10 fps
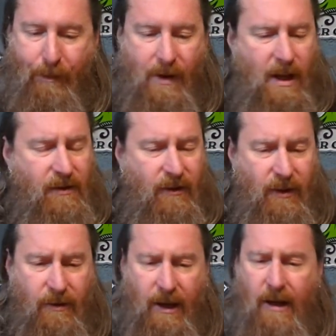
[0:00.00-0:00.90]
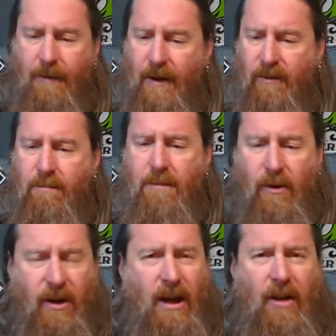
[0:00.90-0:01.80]
It's silky, it's
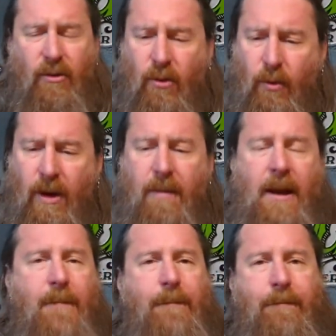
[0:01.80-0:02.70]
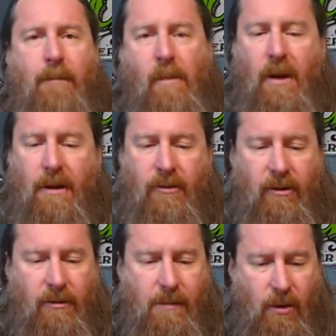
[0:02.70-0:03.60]
milky, it's creamy, it's
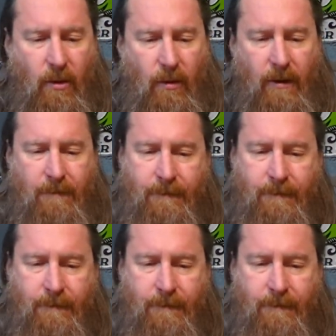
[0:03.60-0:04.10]
smooth.